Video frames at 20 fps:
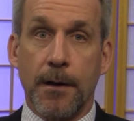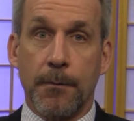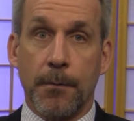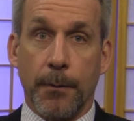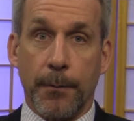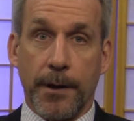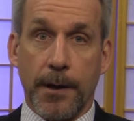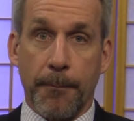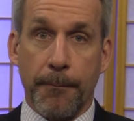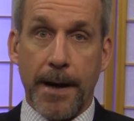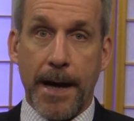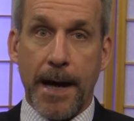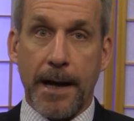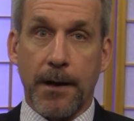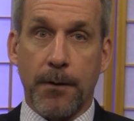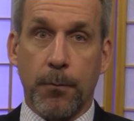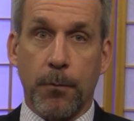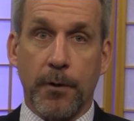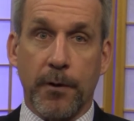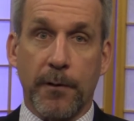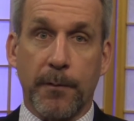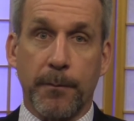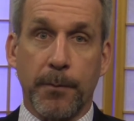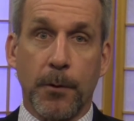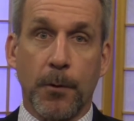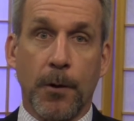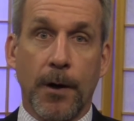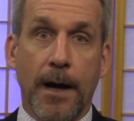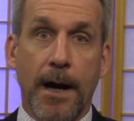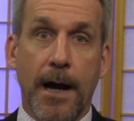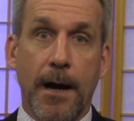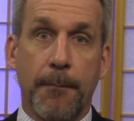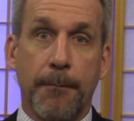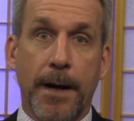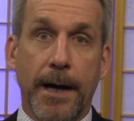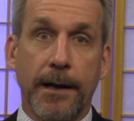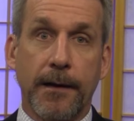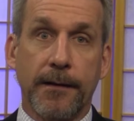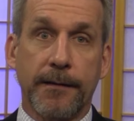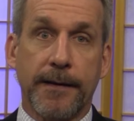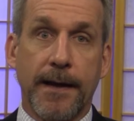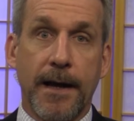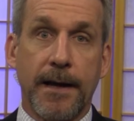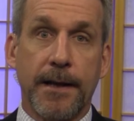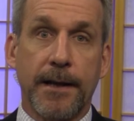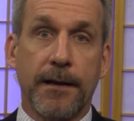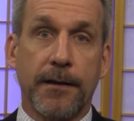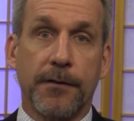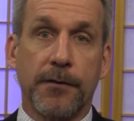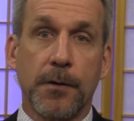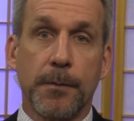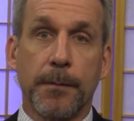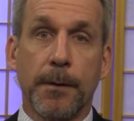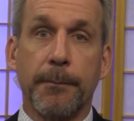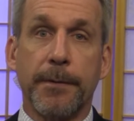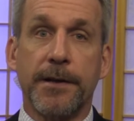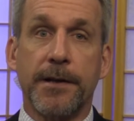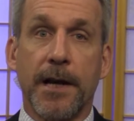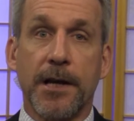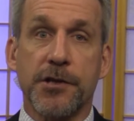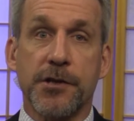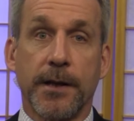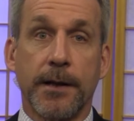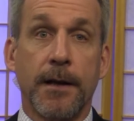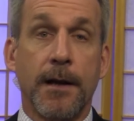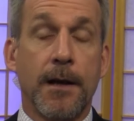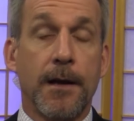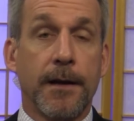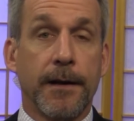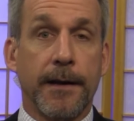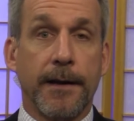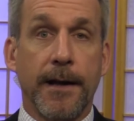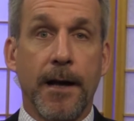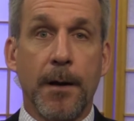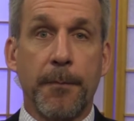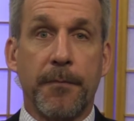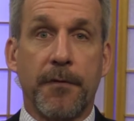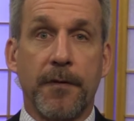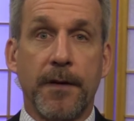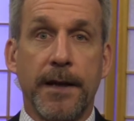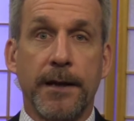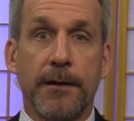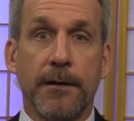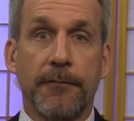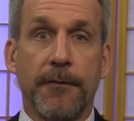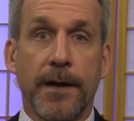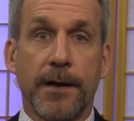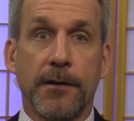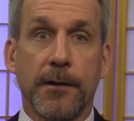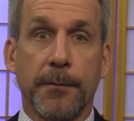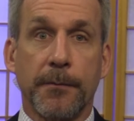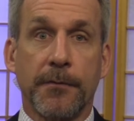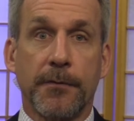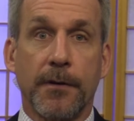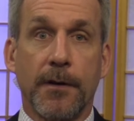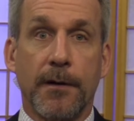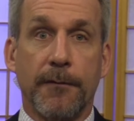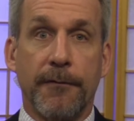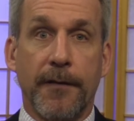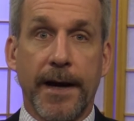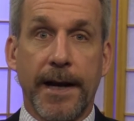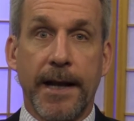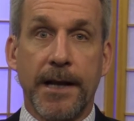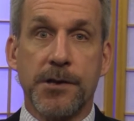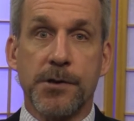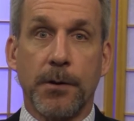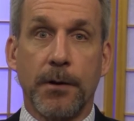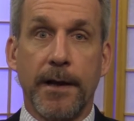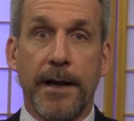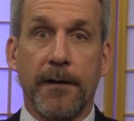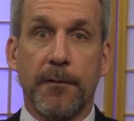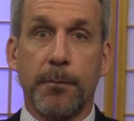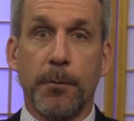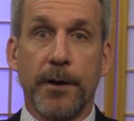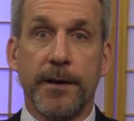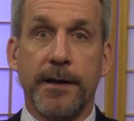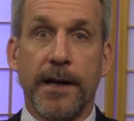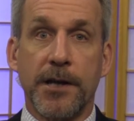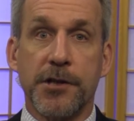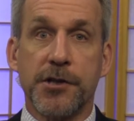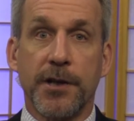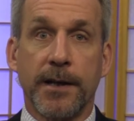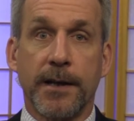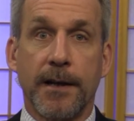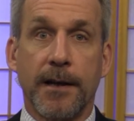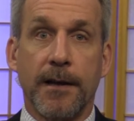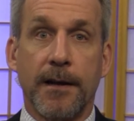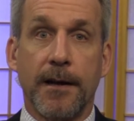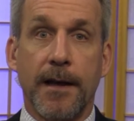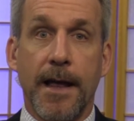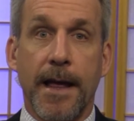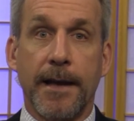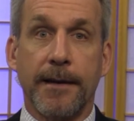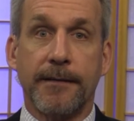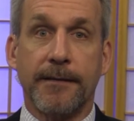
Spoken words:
When we come back, we'll explore how Pinellas County Consumer Protection can help senior victims of financial exploitation and